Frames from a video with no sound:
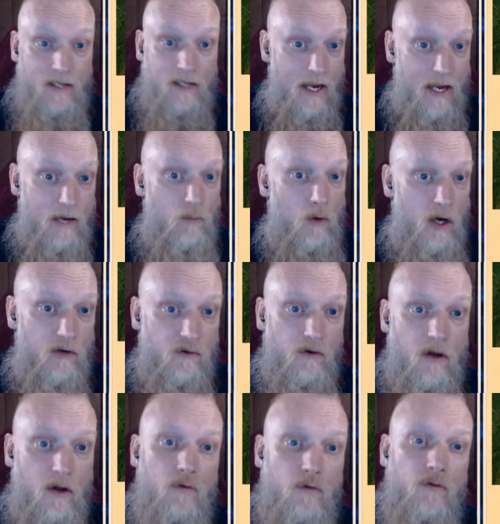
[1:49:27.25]
Again, white
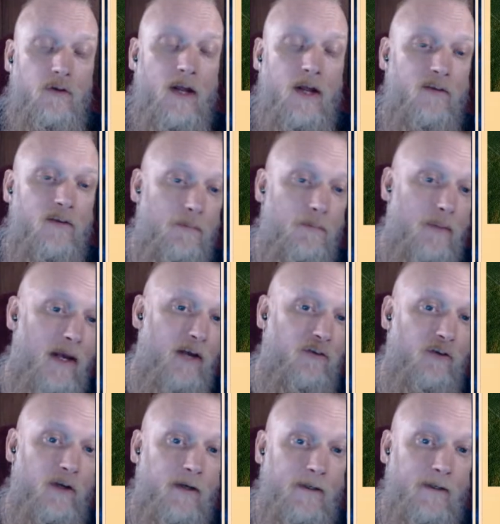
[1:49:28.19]
stones. There's a
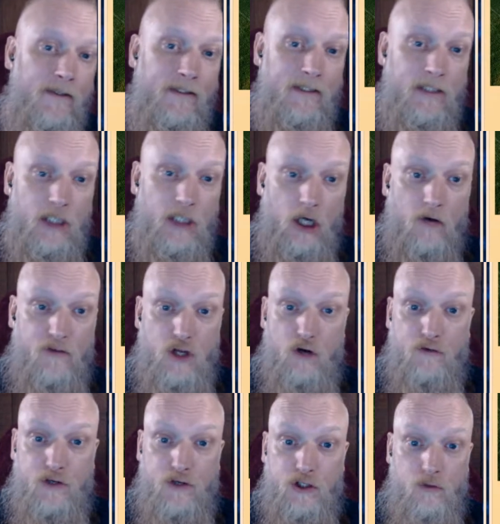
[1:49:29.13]
picture of the
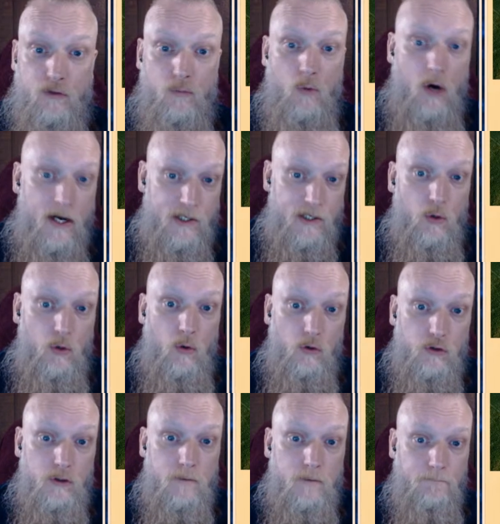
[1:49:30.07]
Uffington White
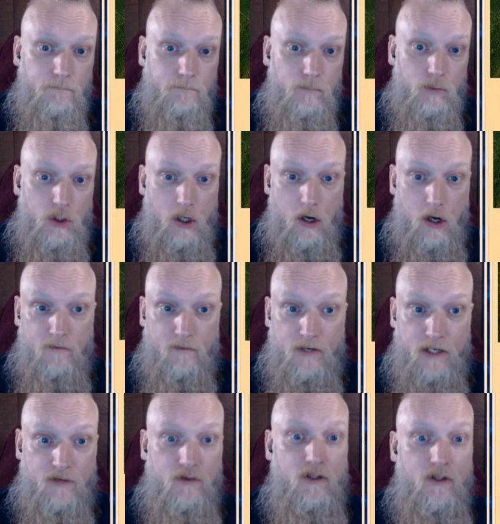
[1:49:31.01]
Horse
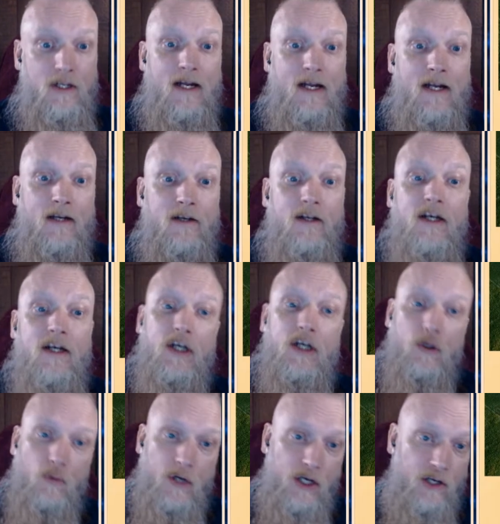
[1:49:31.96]
carved into the land
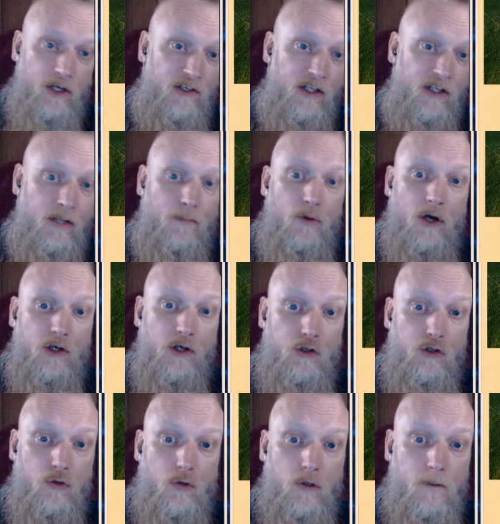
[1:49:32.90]
where you can see the bright
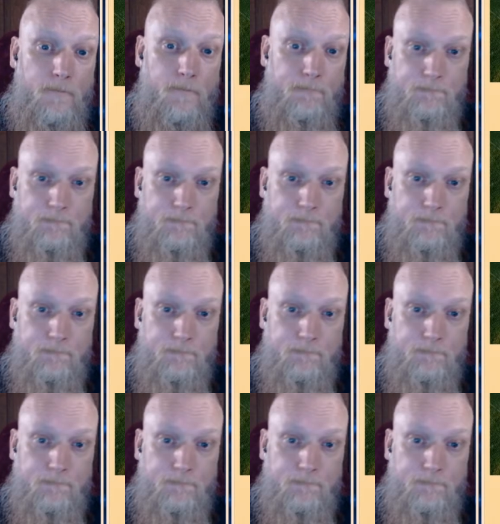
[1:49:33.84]
chalk.